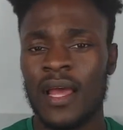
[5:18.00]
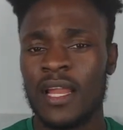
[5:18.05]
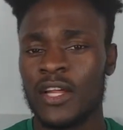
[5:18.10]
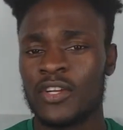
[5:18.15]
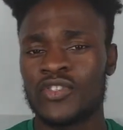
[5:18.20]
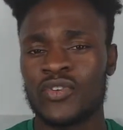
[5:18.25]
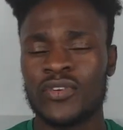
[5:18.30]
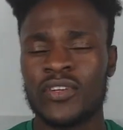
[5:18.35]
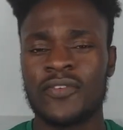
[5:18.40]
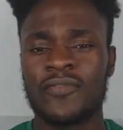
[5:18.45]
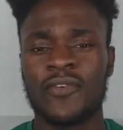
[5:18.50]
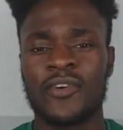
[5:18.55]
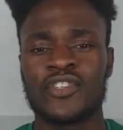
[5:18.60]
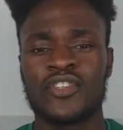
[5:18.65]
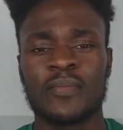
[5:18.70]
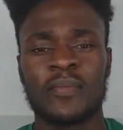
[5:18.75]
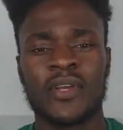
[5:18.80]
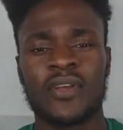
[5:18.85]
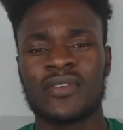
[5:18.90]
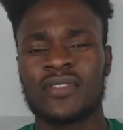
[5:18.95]
electronic
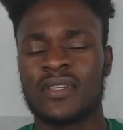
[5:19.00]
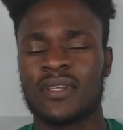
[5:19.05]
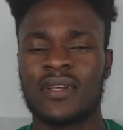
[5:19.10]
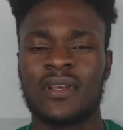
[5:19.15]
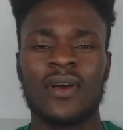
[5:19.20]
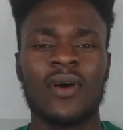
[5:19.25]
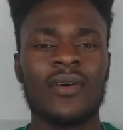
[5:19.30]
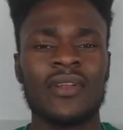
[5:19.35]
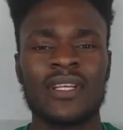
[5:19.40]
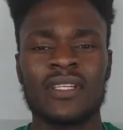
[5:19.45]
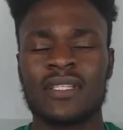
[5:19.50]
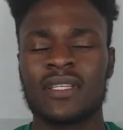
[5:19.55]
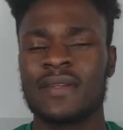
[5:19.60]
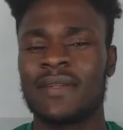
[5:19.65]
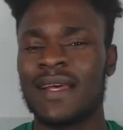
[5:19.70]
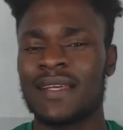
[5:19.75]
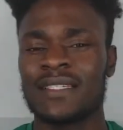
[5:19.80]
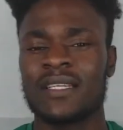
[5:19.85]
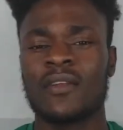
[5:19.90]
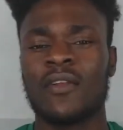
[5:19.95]
version, because
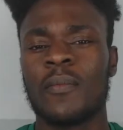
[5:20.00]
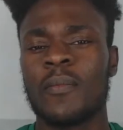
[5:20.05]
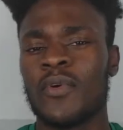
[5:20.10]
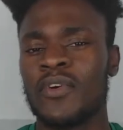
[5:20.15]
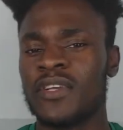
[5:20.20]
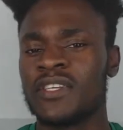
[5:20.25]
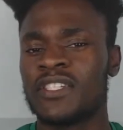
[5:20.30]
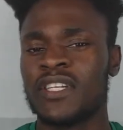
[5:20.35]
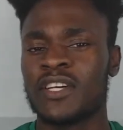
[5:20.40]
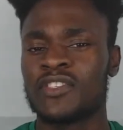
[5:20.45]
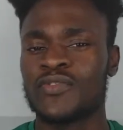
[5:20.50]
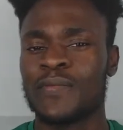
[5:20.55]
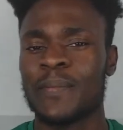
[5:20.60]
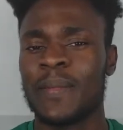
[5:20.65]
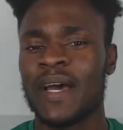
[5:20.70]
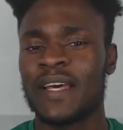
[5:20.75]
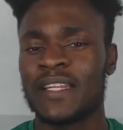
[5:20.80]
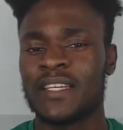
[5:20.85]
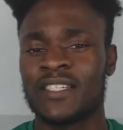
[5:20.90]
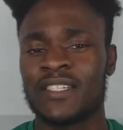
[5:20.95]
honestly that's a lot more easier to
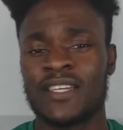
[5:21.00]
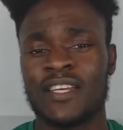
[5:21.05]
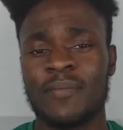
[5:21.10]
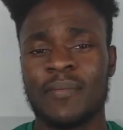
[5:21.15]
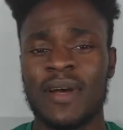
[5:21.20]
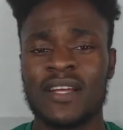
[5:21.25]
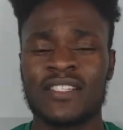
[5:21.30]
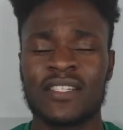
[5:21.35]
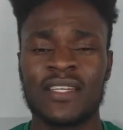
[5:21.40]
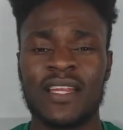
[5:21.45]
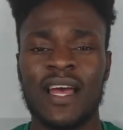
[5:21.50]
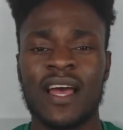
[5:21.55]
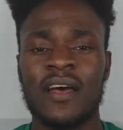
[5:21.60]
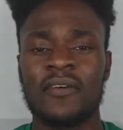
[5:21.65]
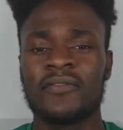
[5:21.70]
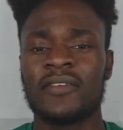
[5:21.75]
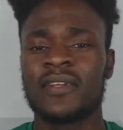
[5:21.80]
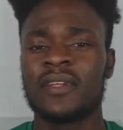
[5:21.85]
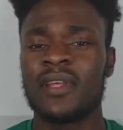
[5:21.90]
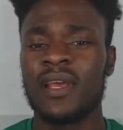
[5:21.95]
manage. Imagine
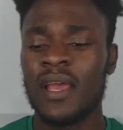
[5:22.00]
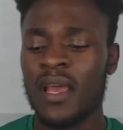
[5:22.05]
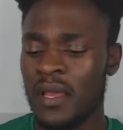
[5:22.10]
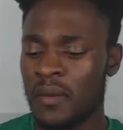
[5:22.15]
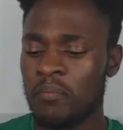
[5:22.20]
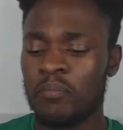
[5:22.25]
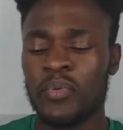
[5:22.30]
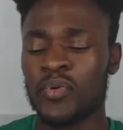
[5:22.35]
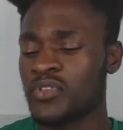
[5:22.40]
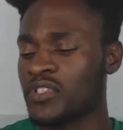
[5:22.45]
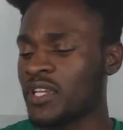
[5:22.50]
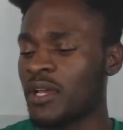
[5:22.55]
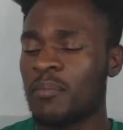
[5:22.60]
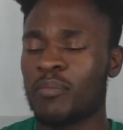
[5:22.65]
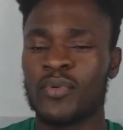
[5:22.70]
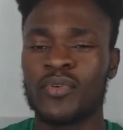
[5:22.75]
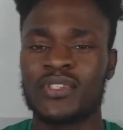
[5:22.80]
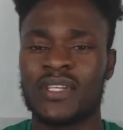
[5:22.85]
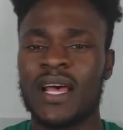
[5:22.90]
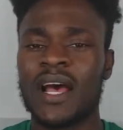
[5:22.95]
having books
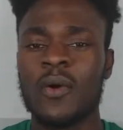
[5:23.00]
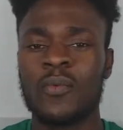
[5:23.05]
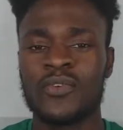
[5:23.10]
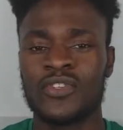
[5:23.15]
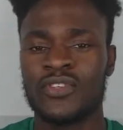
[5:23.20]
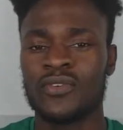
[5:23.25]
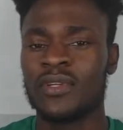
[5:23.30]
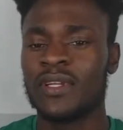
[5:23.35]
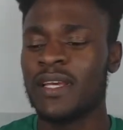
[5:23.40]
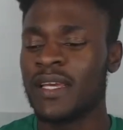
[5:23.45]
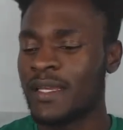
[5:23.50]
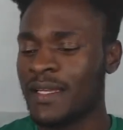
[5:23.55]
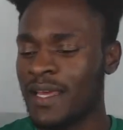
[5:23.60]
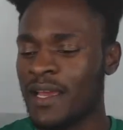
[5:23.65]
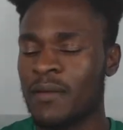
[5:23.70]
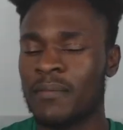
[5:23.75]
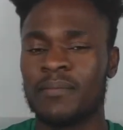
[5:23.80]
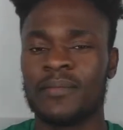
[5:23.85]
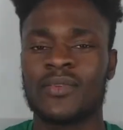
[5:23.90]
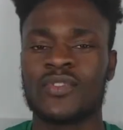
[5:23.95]
and books. How would you link
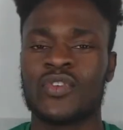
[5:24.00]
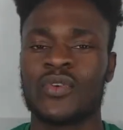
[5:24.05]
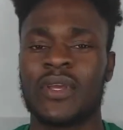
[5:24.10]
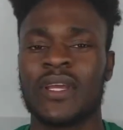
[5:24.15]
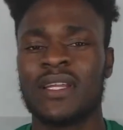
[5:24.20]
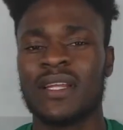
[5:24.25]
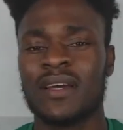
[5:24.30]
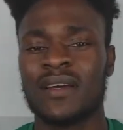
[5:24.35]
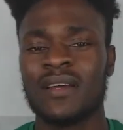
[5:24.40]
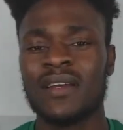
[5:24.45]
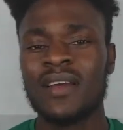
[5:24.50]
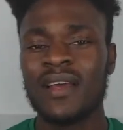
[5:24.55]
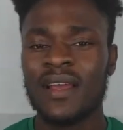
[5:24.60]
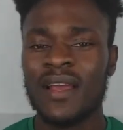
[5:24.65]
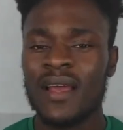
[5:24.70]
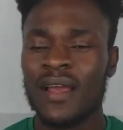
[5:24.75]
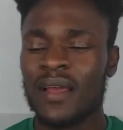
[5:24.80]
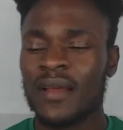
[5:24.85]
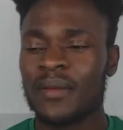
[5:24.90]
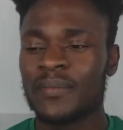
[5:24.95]
them together?
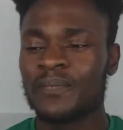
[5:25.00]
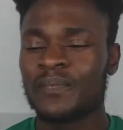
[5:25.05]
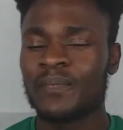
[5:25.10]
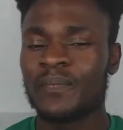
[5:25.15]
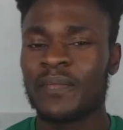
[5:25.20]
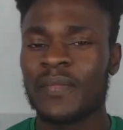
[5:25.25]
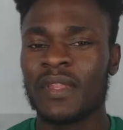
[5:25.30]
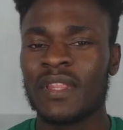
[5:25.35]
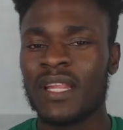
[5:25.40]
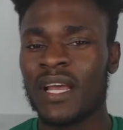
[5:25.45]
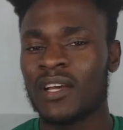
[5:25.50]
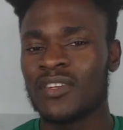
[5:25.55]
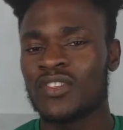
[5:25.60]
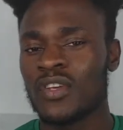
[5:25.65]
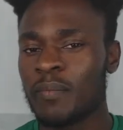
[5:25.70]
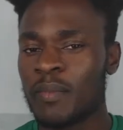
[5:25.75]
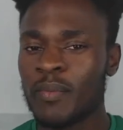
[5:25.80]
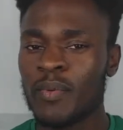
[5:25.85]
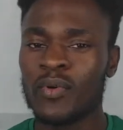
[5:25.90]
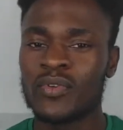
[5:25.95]
Now
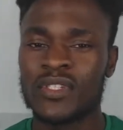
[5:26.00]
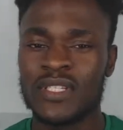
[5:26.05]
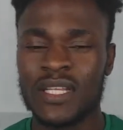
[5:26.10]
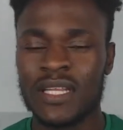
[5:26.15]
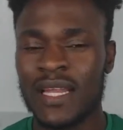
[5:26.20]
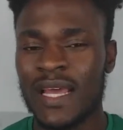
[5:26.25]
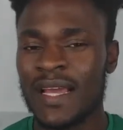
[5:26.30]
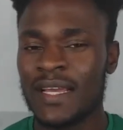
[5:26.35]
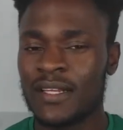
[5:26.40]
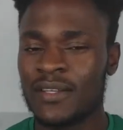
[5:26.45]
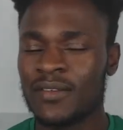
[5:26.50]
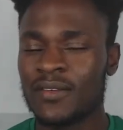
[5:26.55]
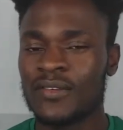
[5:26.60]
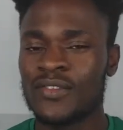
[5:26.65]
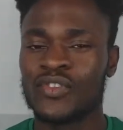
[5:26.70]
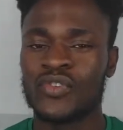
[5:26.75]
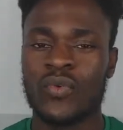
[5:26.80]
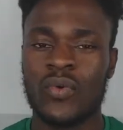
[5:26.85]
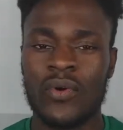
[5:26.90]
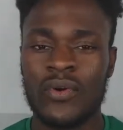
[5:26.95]
some people still like
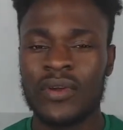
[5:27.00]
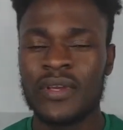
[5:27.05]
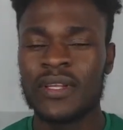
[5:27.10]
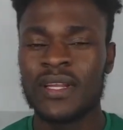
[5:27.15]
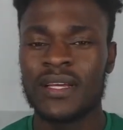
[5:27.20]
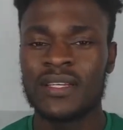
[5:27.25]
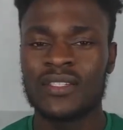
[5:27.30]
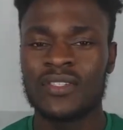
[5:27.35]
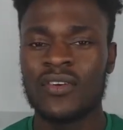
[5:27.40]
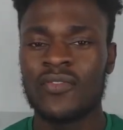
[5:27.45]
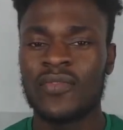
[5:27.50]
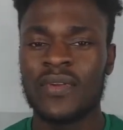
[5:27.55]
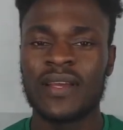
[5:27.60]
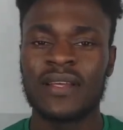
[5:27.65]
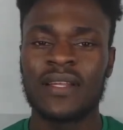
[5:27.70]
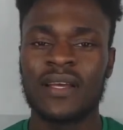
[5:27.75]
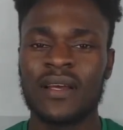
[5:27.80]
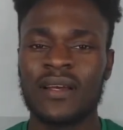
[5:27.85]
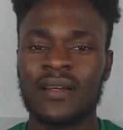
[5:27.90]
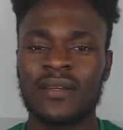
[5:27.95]
drawing and stuff
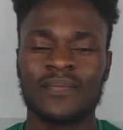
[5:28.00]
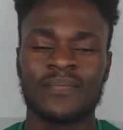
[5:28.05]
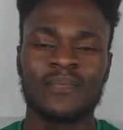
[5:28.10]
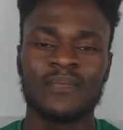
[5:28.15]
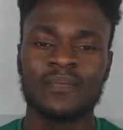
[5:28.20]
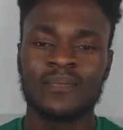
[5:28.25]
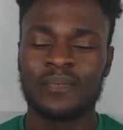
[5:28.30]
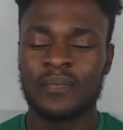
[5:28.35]
like that,